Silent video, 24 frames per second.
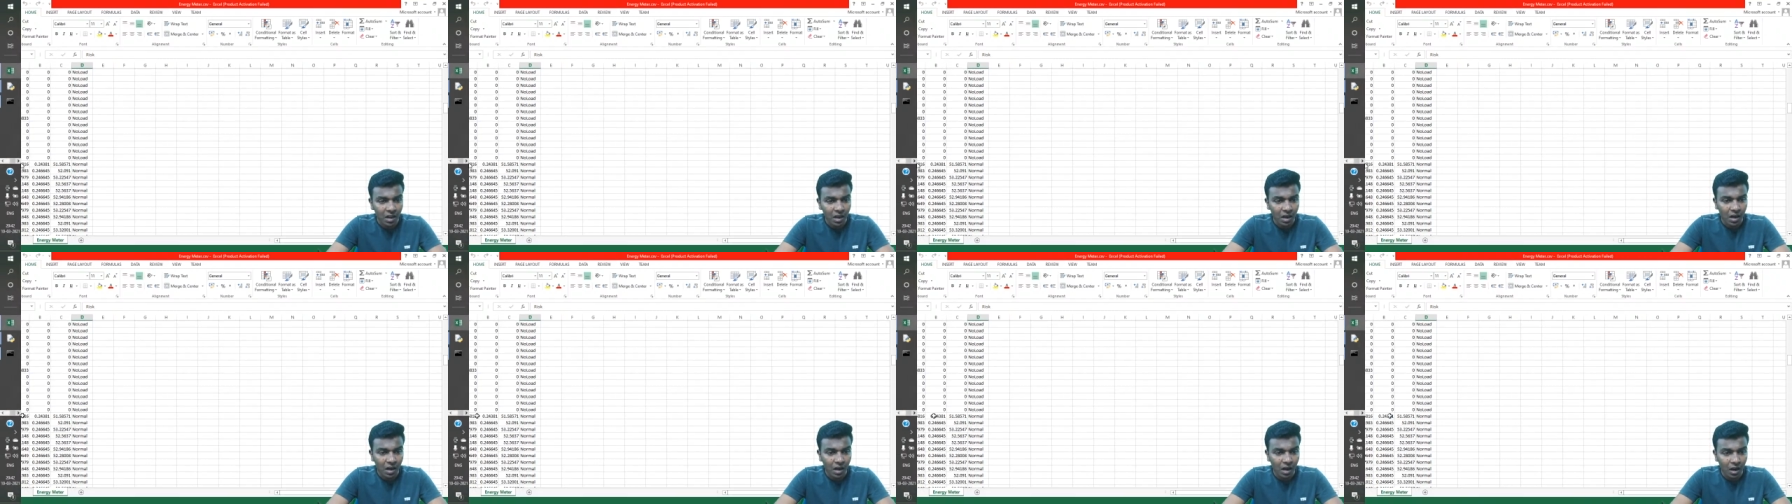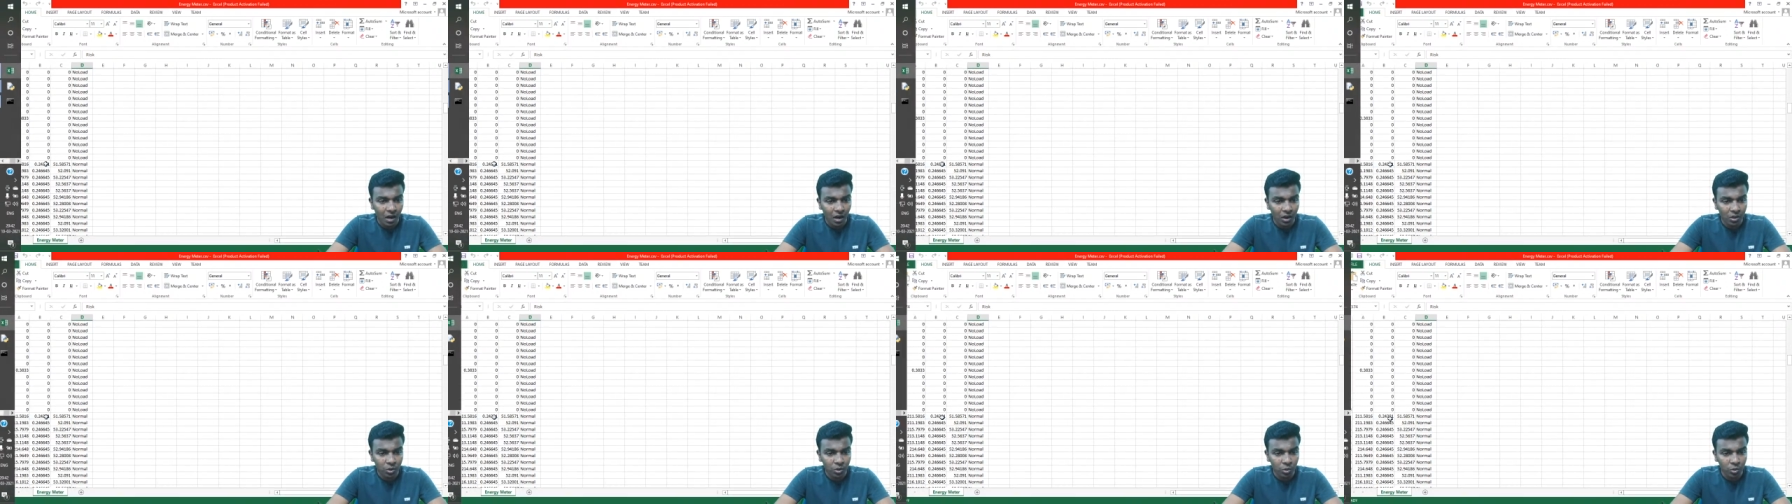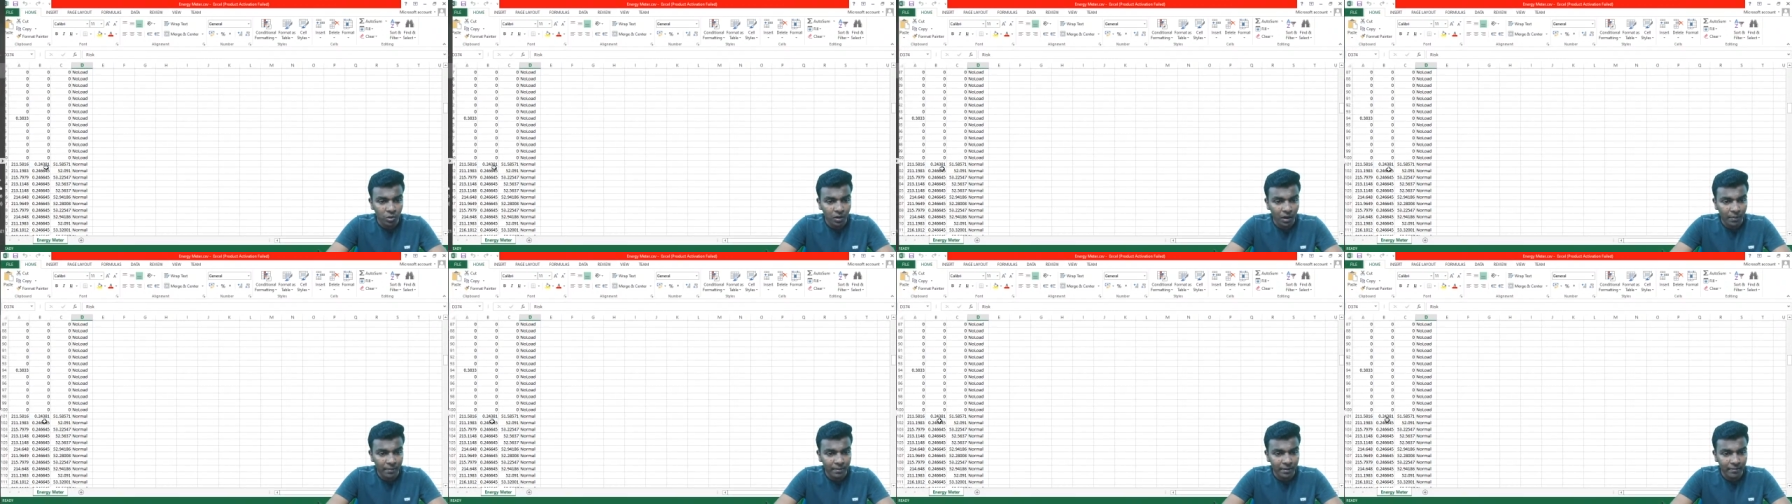
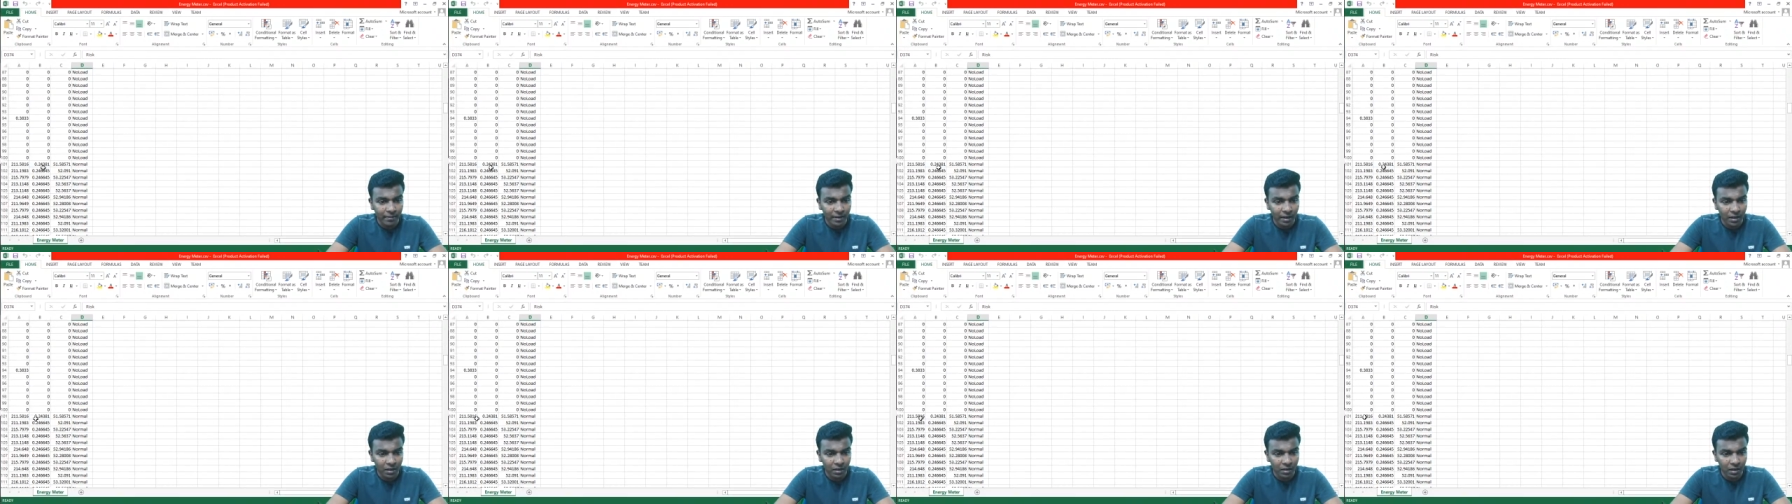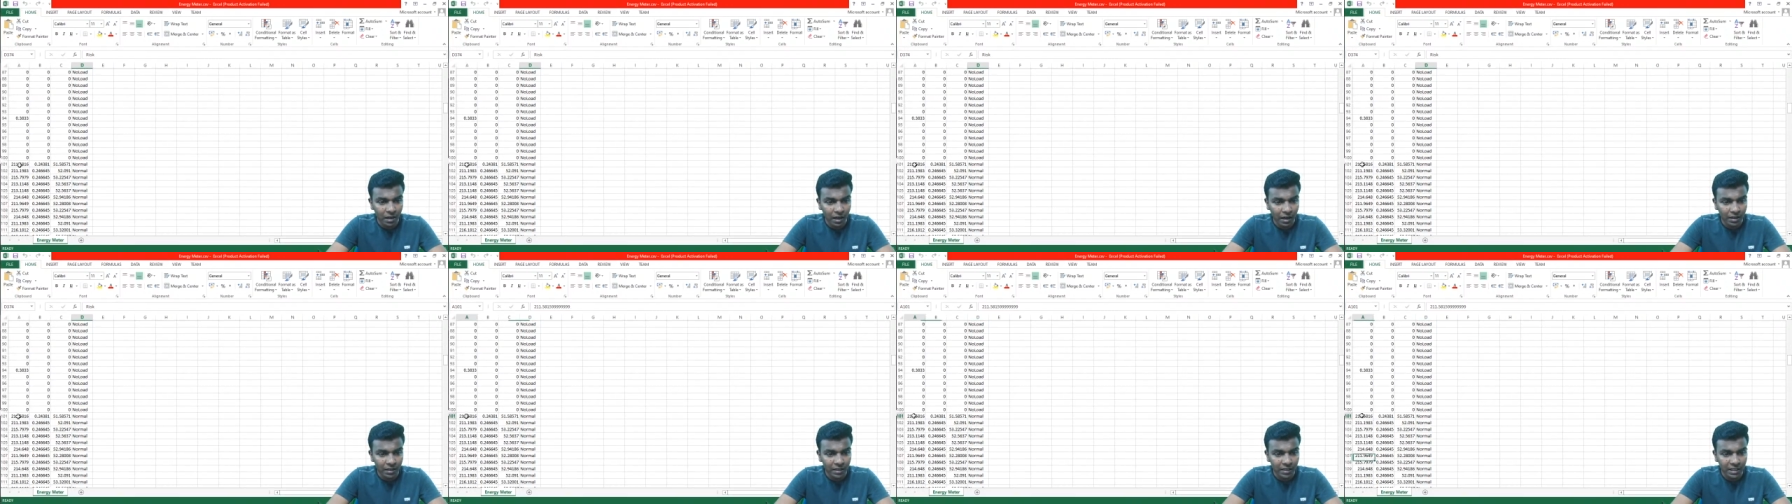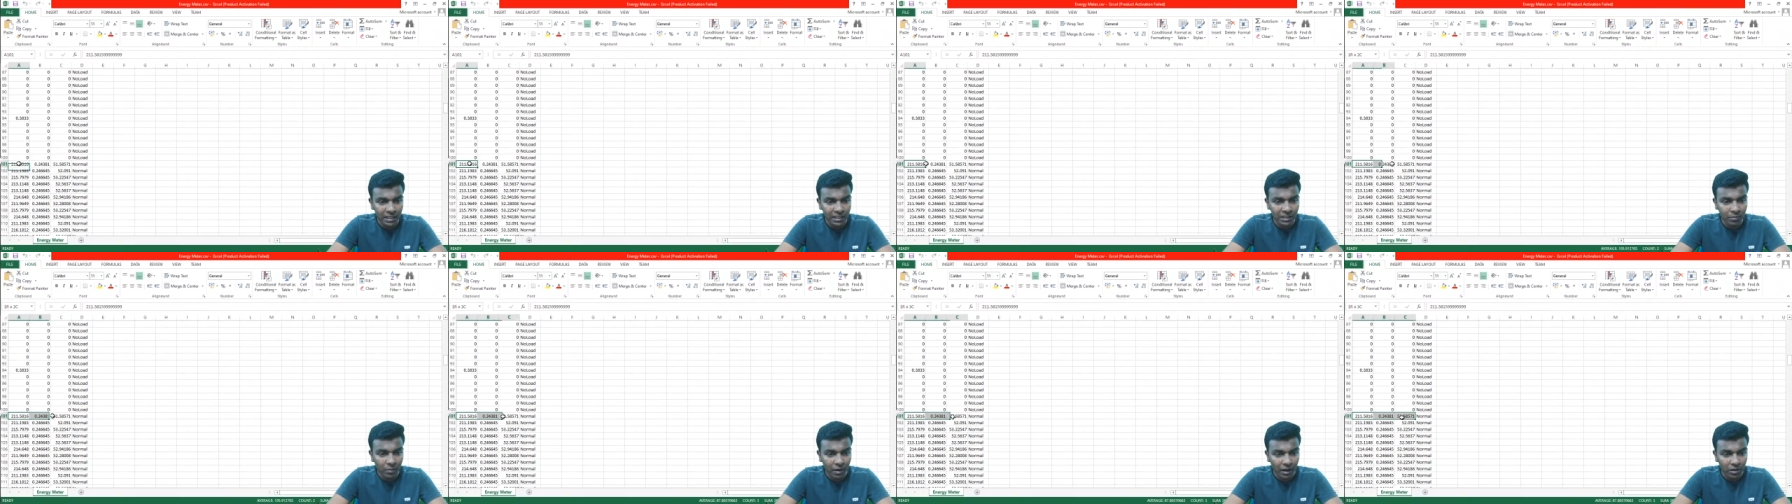211 and
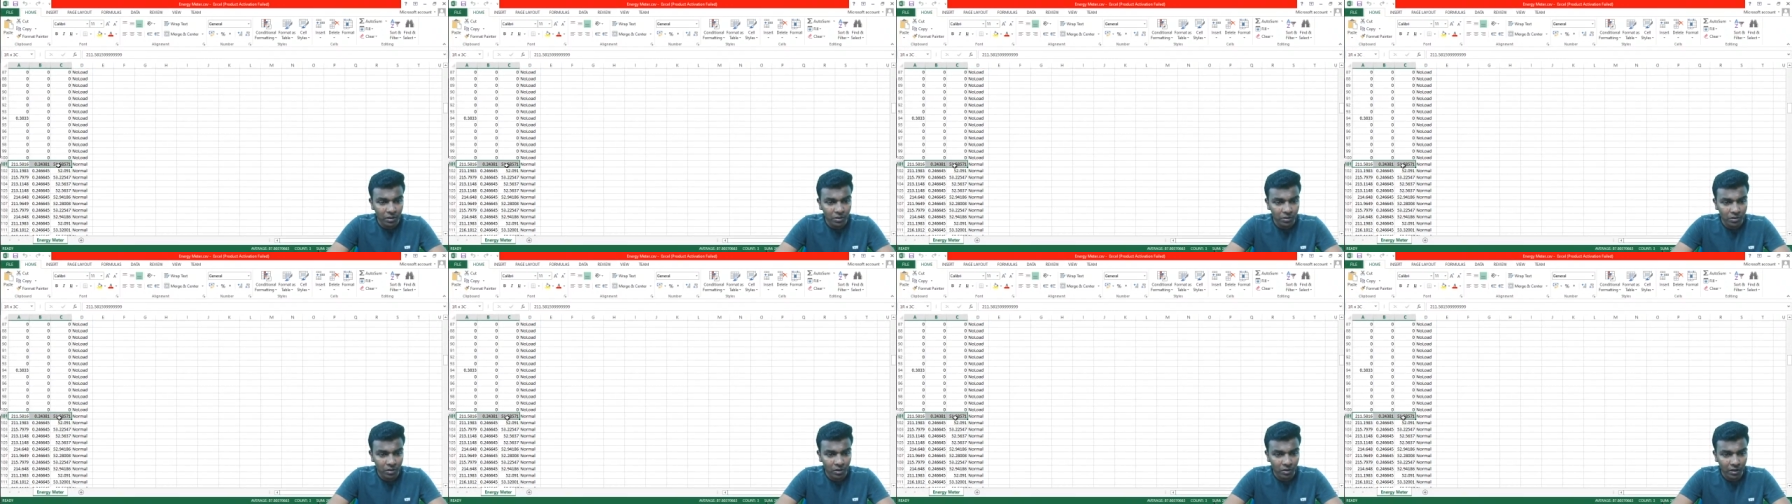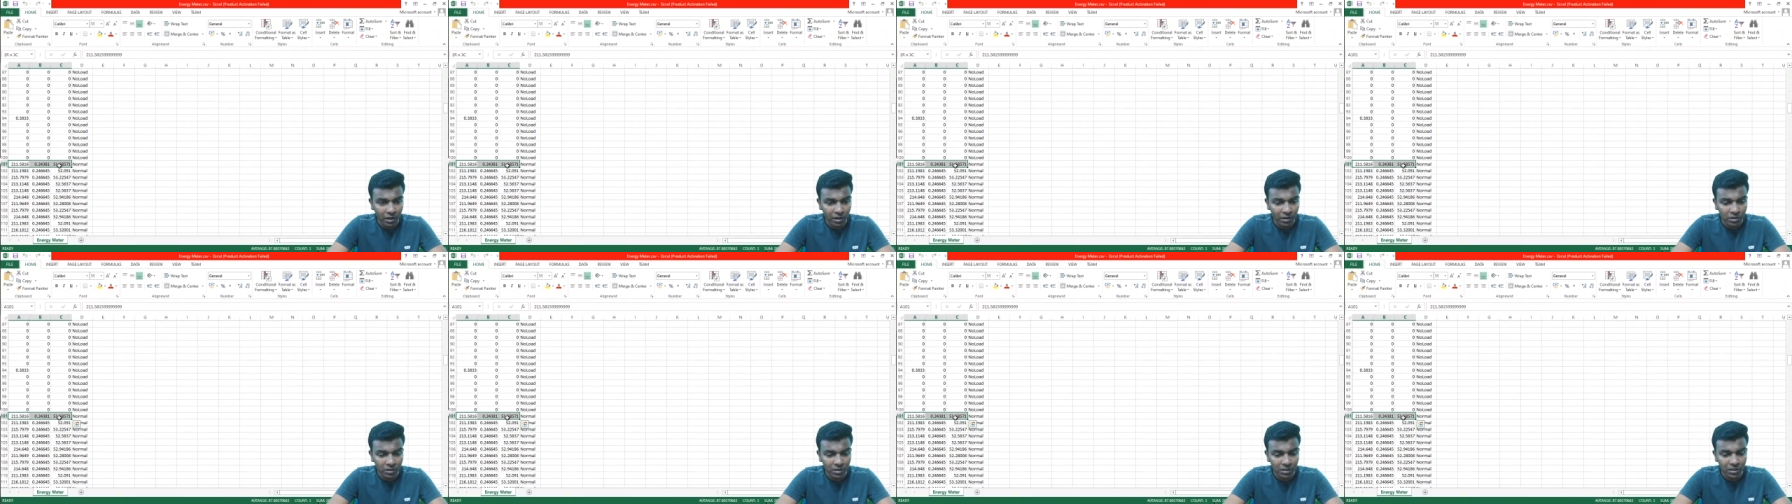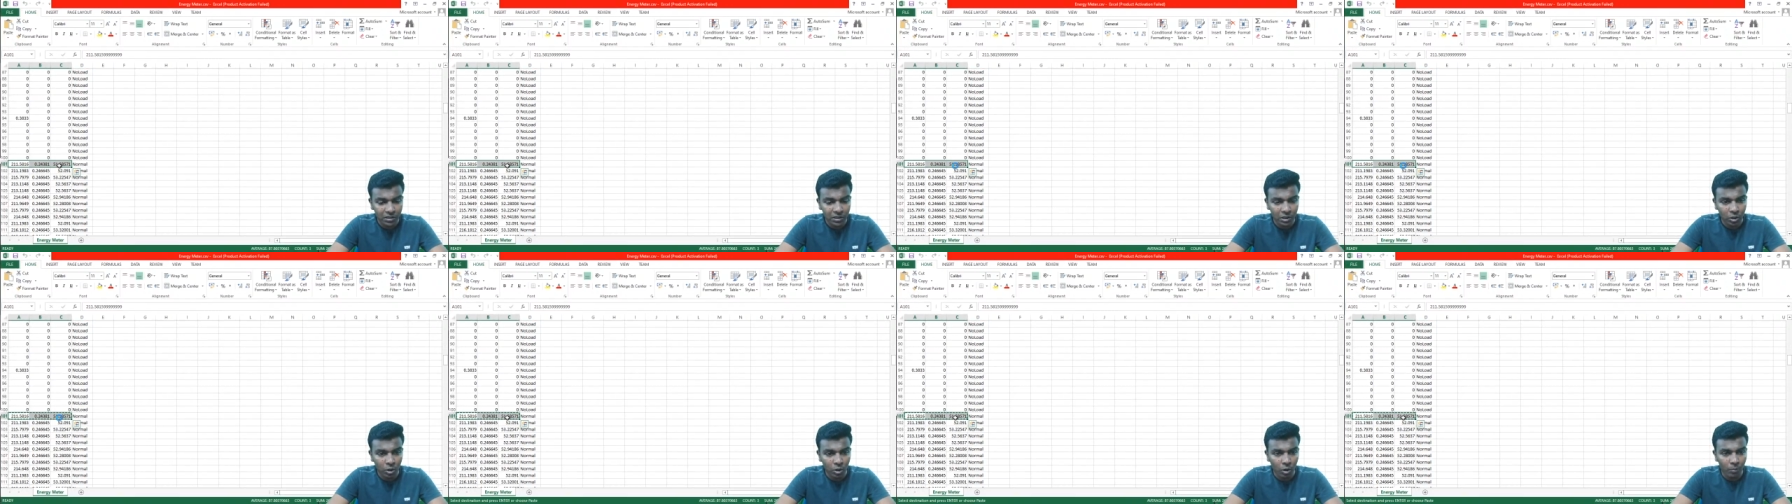these values, okay, you
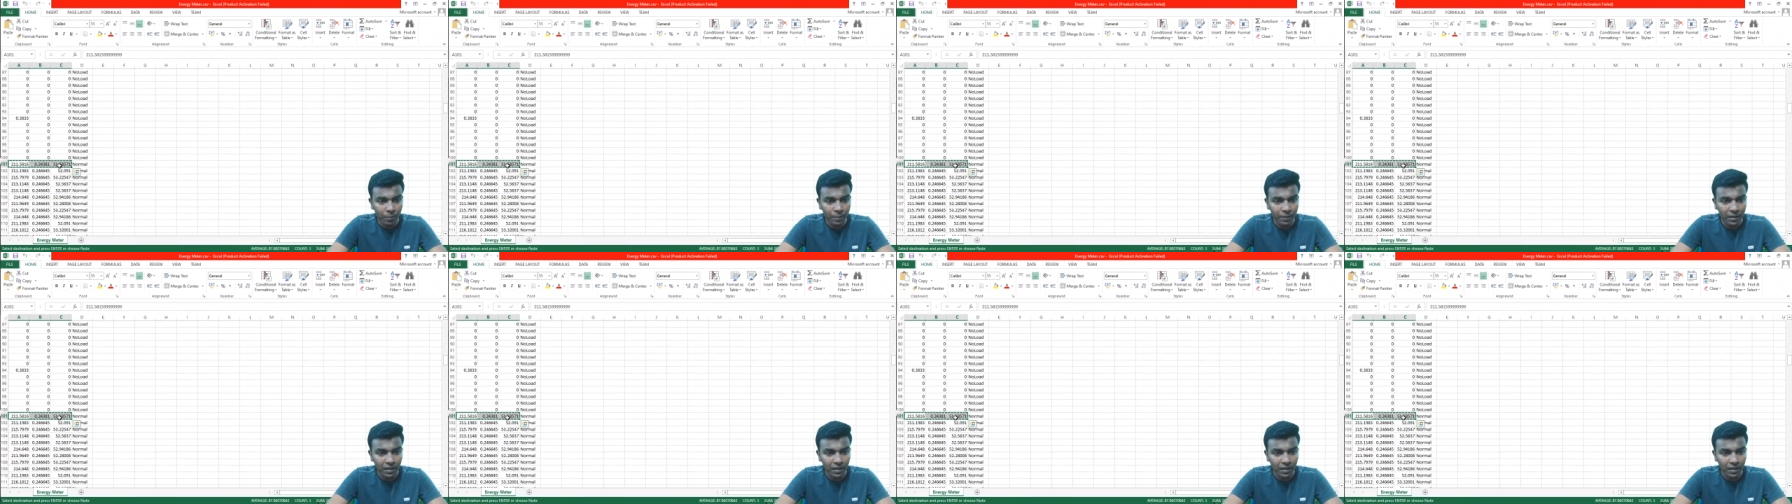just copy